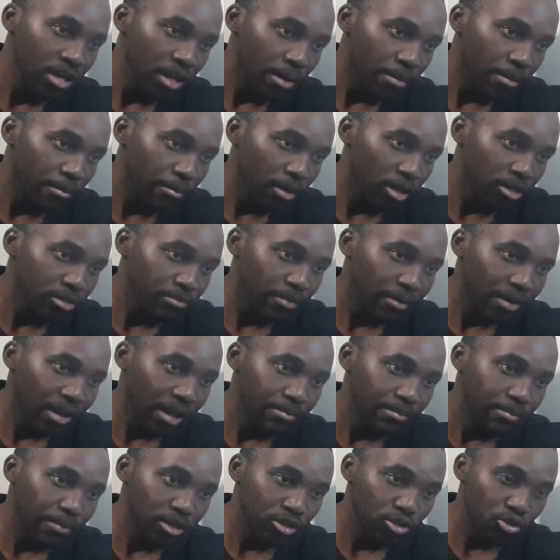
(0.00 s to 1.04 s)

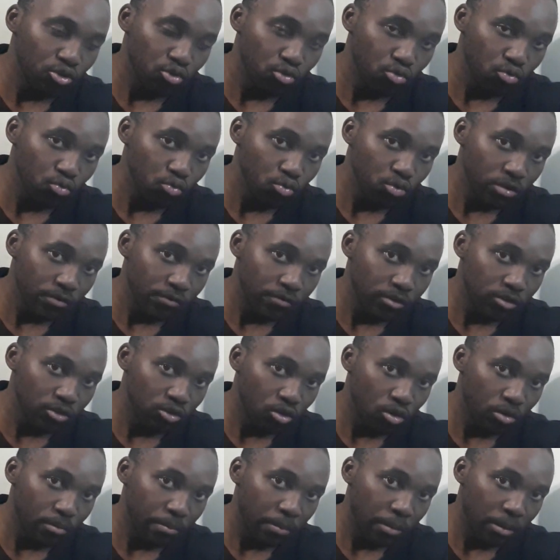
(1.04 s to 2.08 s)
multiplied by 2 if it's
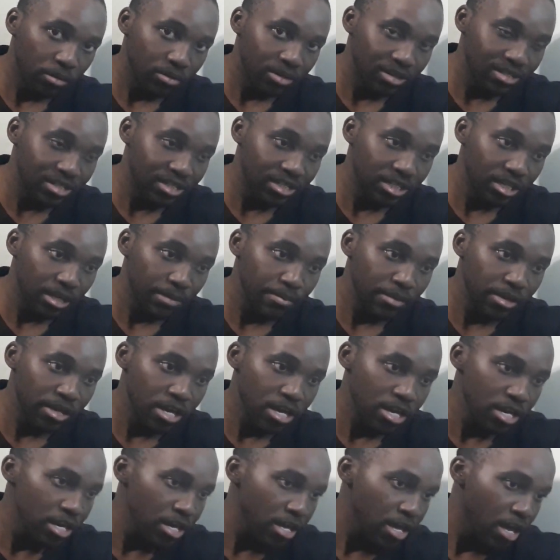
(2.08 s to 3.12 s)
compounded
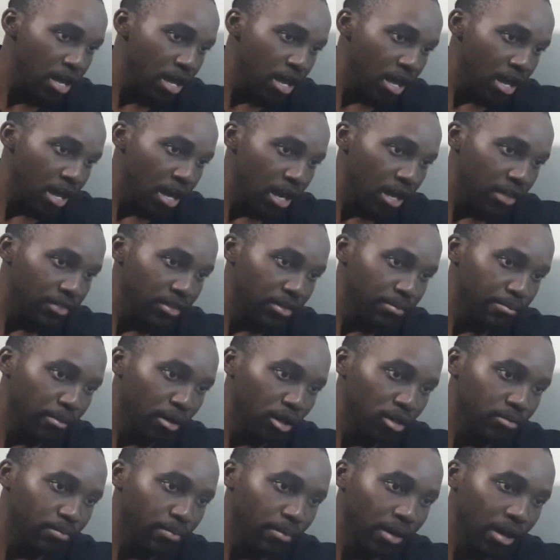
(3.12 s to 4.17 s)
semi-yearly, and then
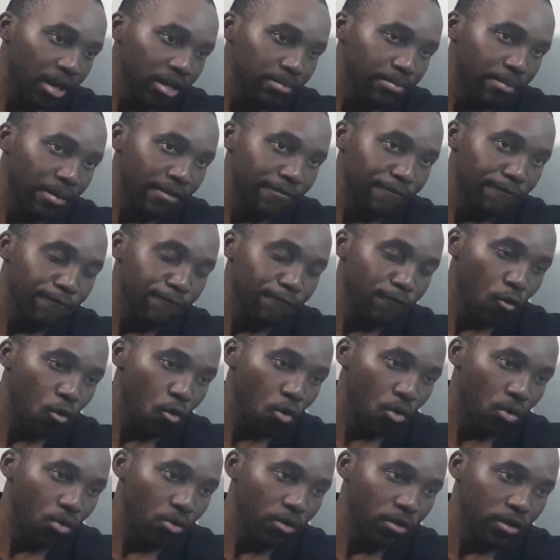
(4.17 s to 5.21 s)
multiplied by
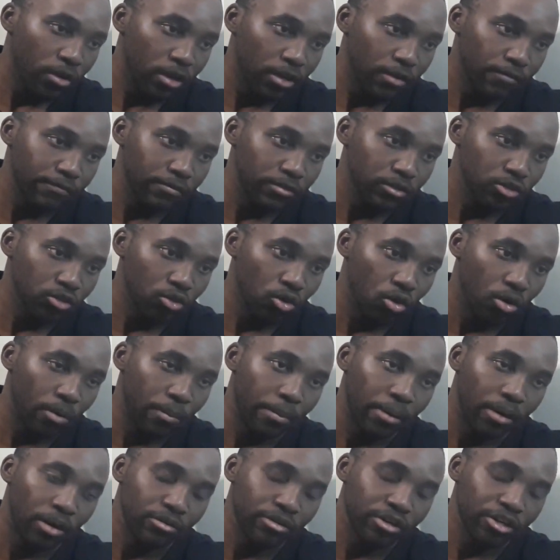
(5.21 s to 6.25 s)
4 if it's
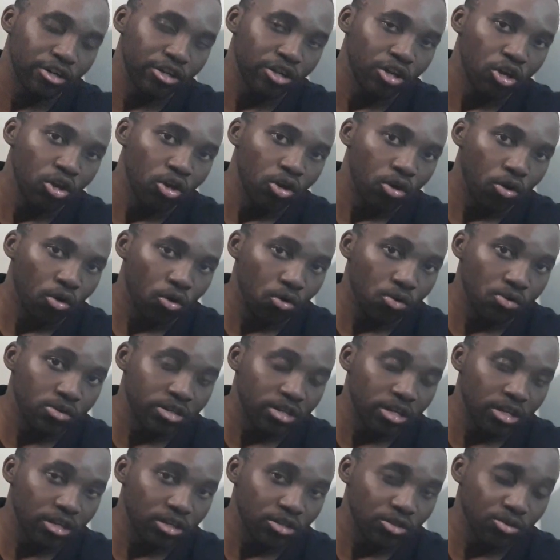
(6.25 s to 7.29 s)
compounded
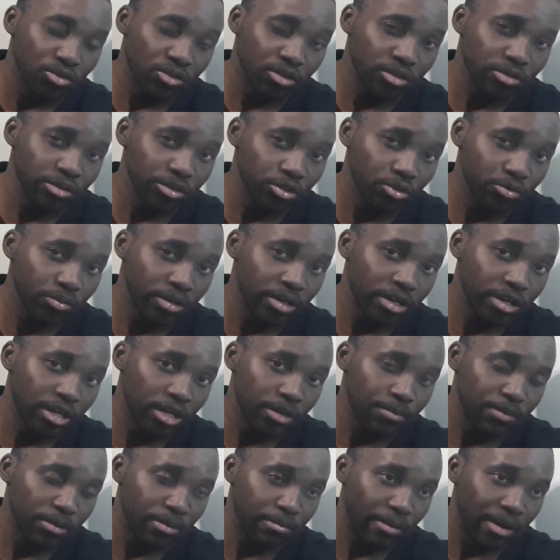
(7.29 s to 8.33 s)
quarterly. So that's what you want to
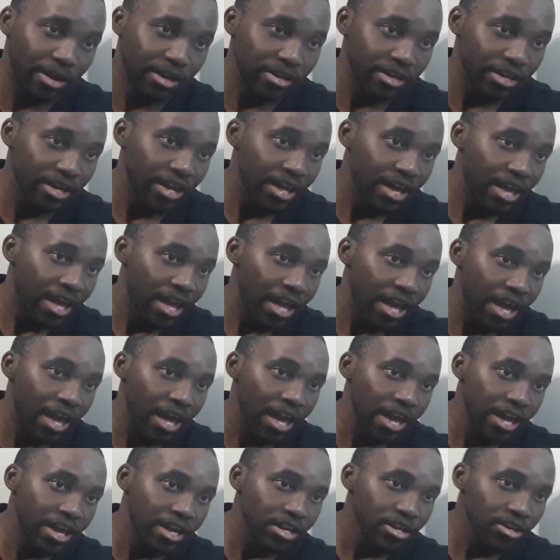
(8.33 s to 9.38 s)
keep in mind.
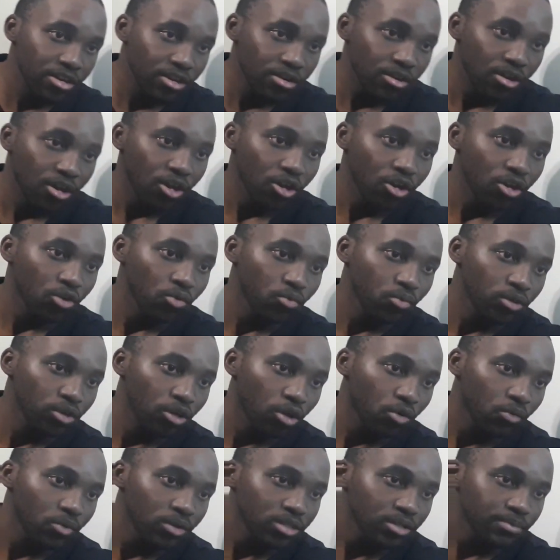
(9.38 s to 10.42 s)
N will
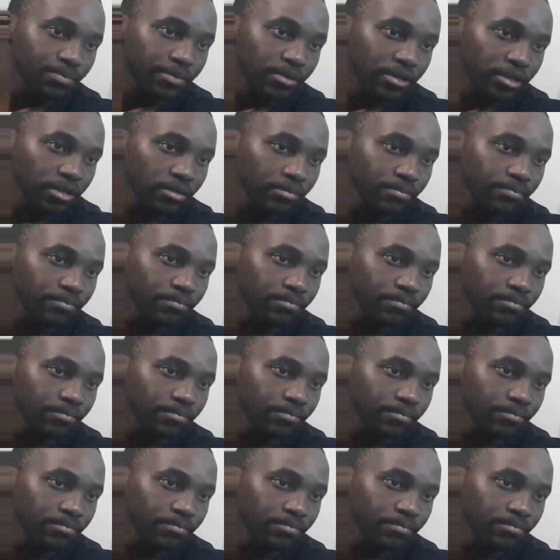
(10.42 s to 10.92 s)
always be